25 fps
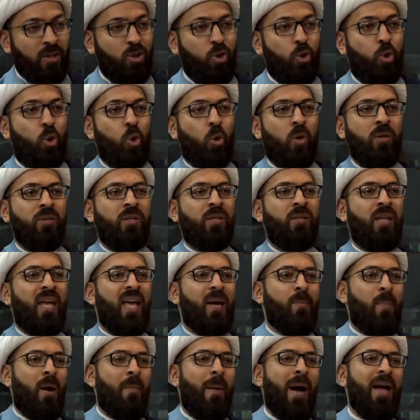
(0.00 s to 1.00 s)
During the day,
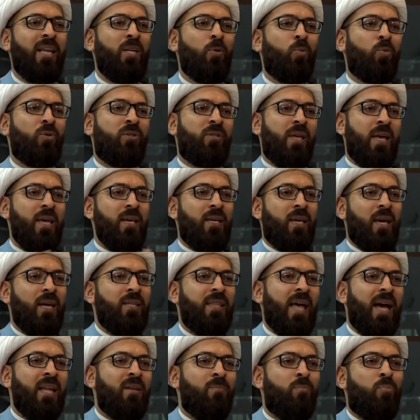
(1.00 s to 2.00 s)
Imam Ali would take it
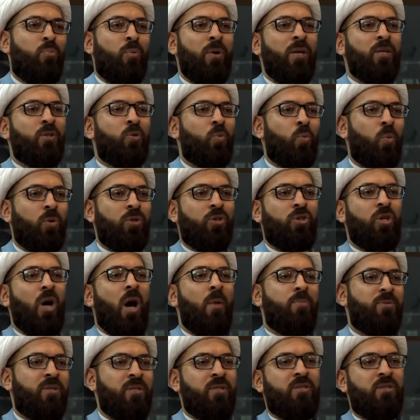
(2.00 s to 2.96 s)
and brings wood chops and